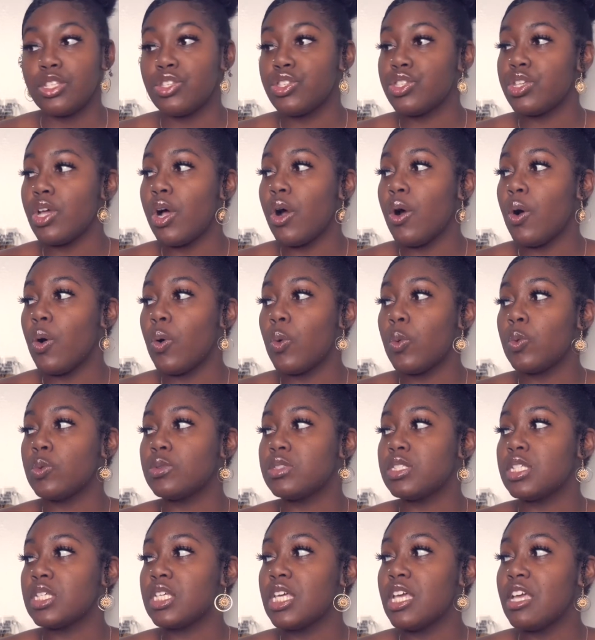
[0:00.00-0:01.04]
So
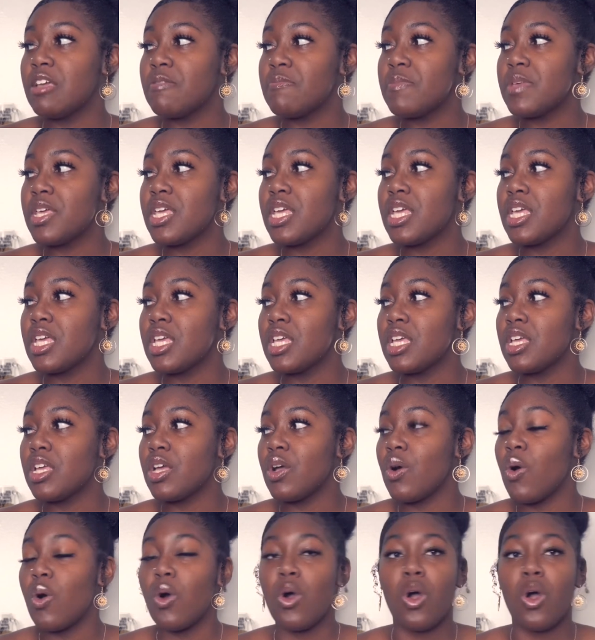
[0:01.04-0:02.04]
to keep me